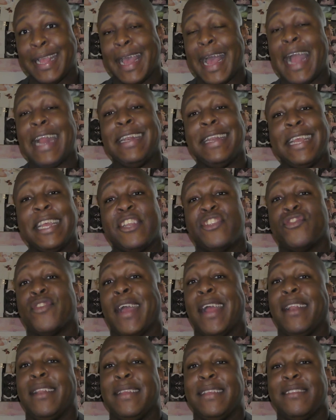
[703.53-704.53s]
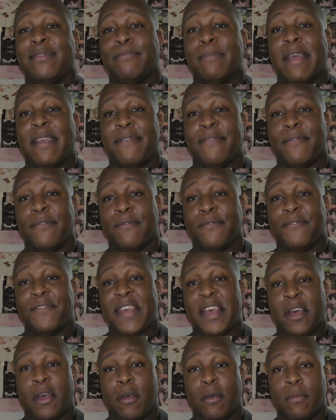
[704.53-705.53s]
I did try to release my
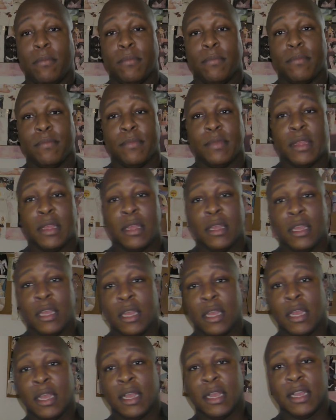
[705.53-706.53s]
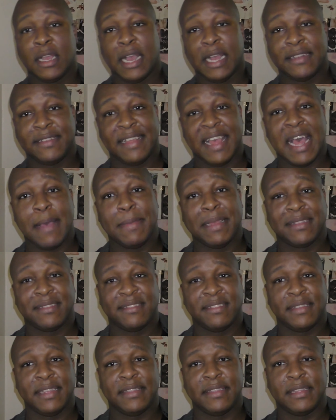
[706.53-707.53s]
film, Atomic
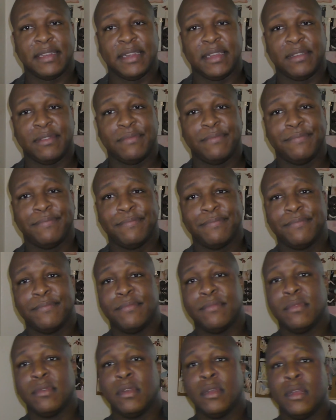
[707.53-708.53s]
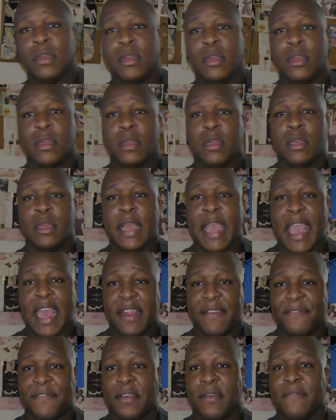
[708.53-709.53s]
Sentinel,
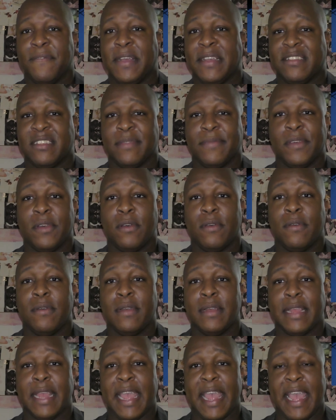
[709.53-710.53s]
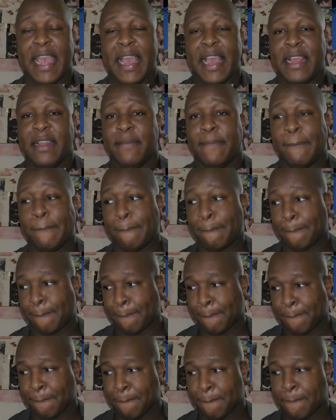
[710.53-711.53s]
at a film festival, and
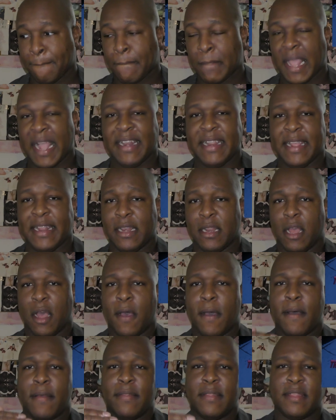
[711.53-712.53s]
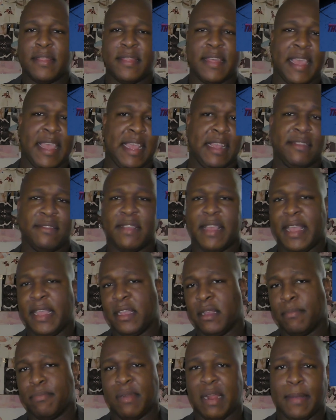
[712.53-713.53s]
I did all the things I
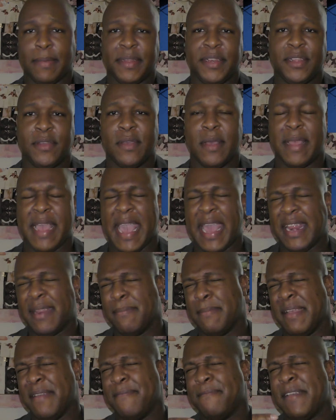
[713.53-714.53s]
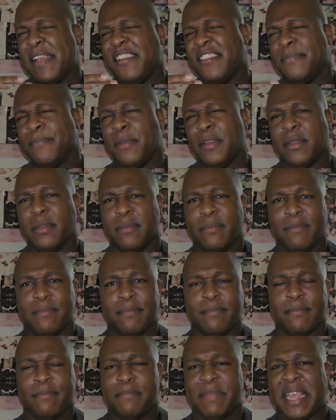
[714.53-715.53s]
could probably do. I added my Facebook
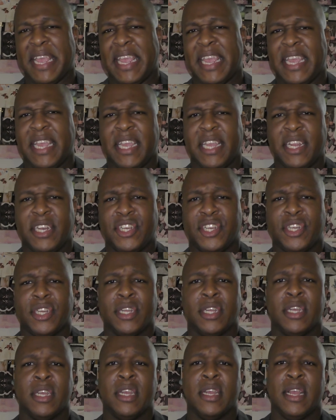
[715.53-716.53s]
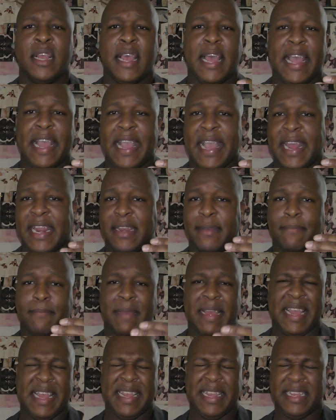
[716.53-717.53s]
page, I added
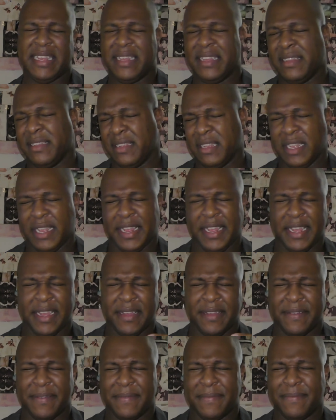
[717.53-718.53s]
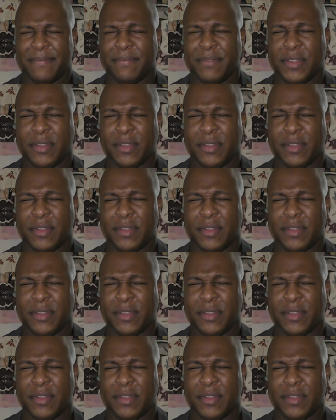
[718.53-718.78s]
my, you know,